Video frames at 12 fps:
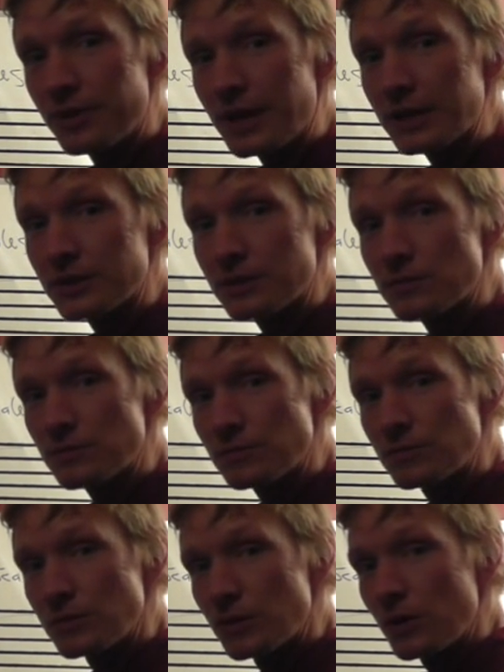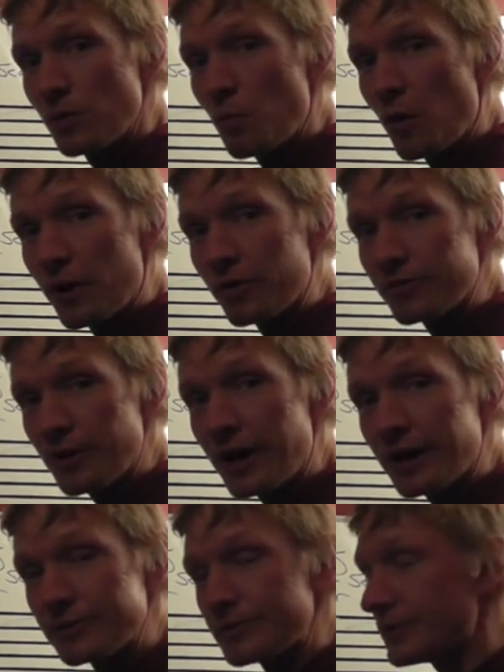the next 1 or
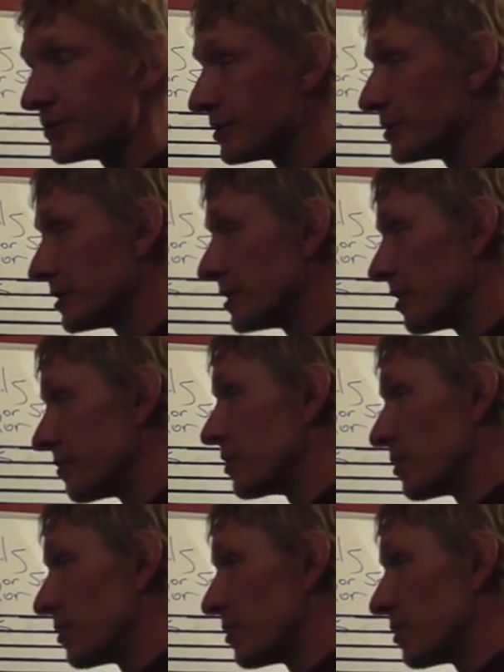5 of